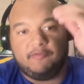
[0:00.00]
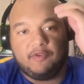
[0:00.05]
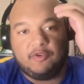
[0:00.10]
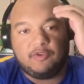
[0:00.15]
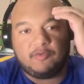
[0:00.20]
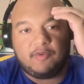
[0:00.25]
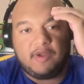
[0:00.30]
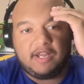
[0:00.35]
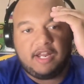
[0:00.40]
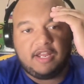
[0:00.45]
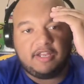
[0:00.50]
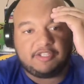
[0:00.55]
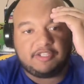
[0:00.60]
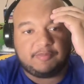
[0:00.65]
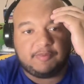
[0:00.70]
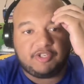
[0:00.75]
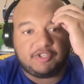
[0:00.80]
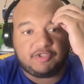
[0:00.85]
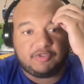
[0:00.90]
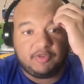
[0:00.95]
viewing it right now,
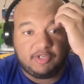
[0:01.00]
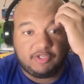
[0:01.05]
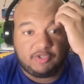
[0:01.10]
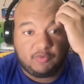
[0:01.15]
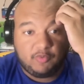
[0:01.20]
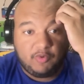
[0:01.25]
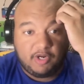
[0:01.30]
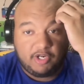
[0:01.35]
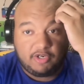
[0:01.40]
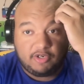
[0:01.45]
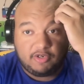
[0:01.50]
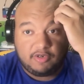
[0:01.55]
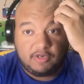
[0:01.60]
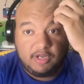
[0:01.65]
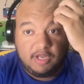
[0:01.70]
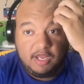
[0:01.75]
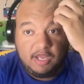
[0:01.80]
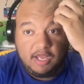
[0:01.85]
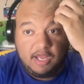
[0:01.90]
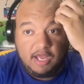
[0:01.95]
especially on Twitter.